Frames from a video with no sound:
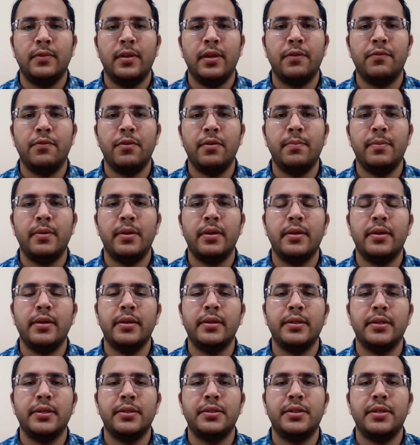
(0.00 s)
Liquid
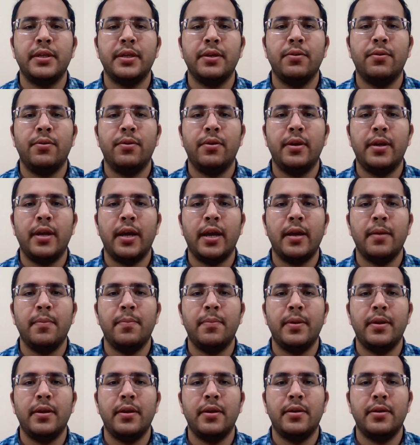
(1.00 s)
penetrant testing or dye
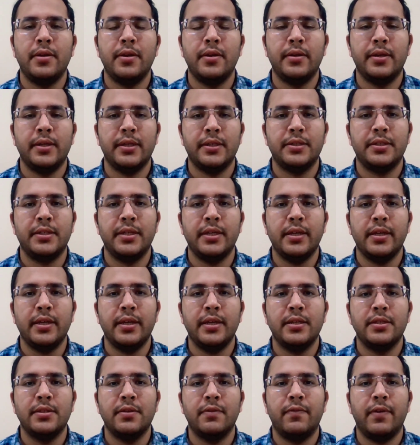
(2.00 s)
penetrant testing
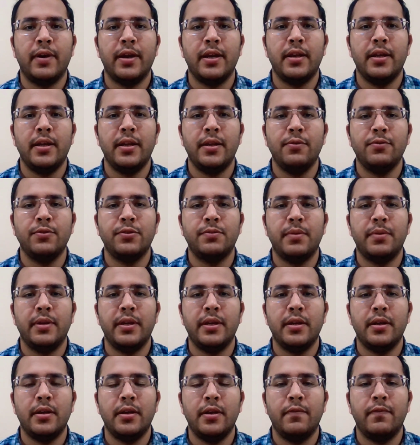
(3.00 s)
is a widely used
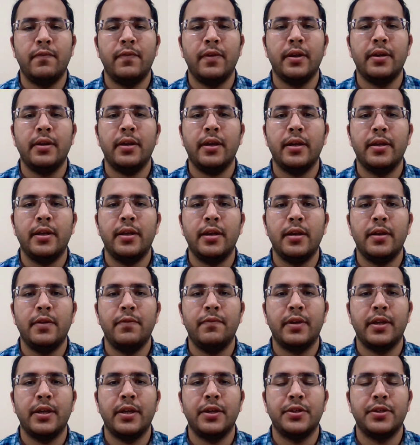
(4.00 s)
planar defect
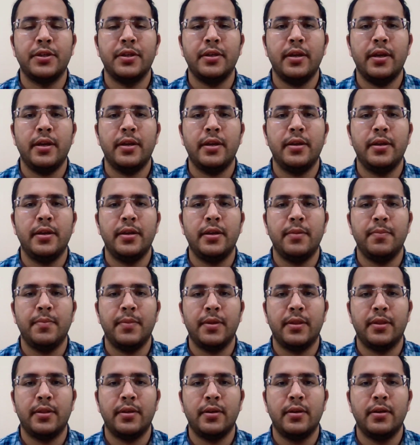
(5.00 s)
identification
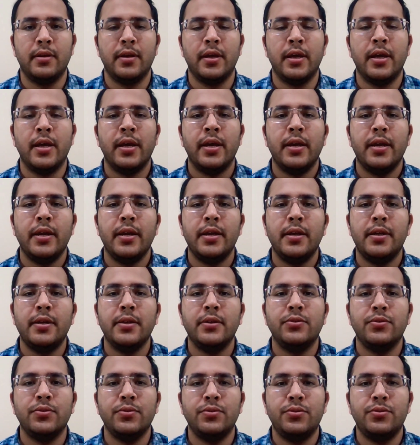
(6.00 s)
method. It
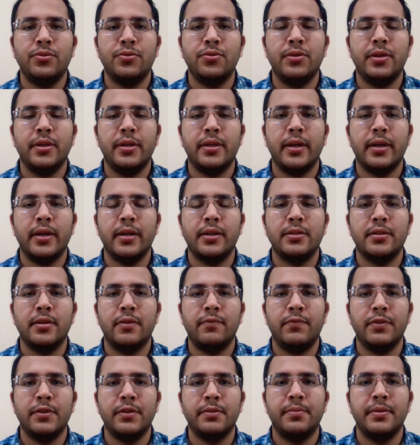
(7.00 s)
is used to detect
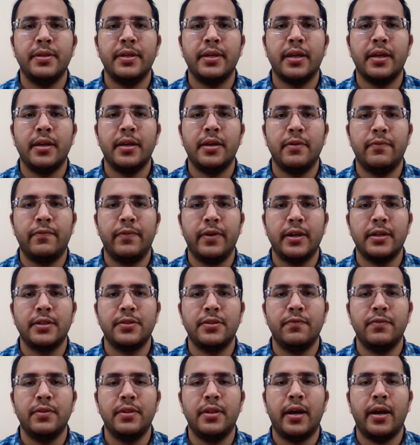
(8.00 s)
surface breaking
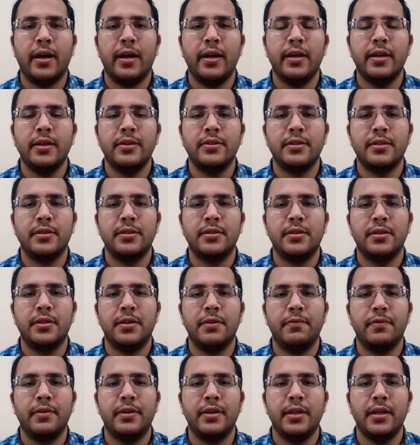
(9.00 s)
defects with high
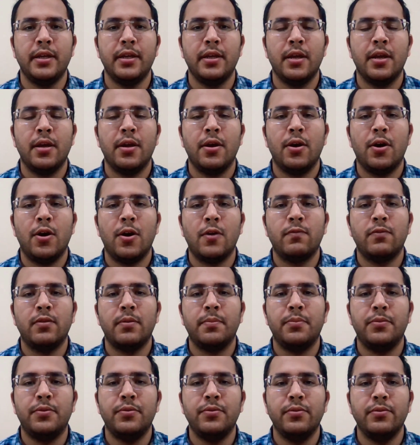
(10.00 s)
sensitivity of
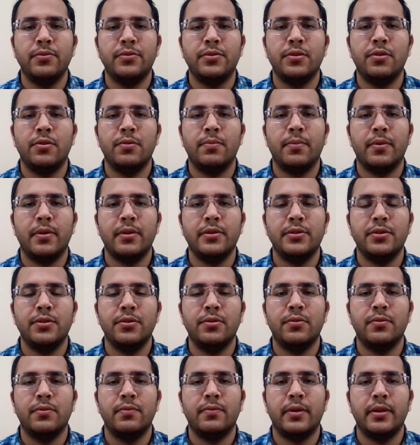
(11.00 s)
up to
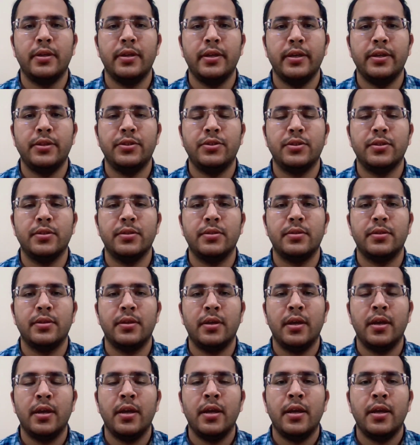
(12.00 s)
0.01 inches.